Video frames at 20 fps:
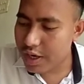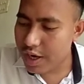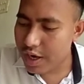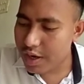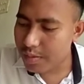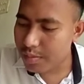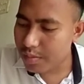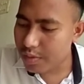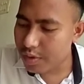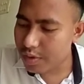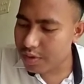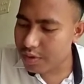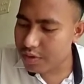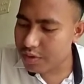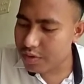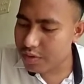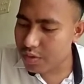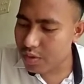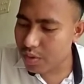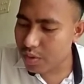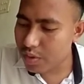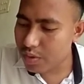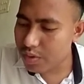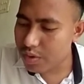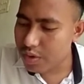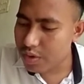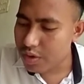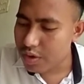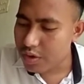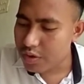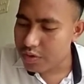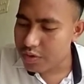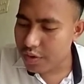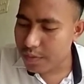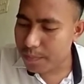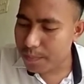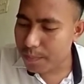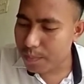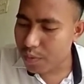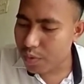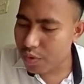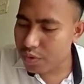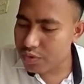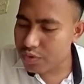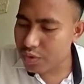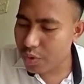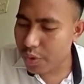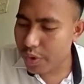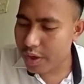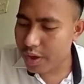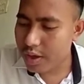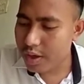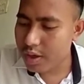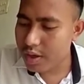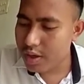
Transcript: animal is called saprozoic.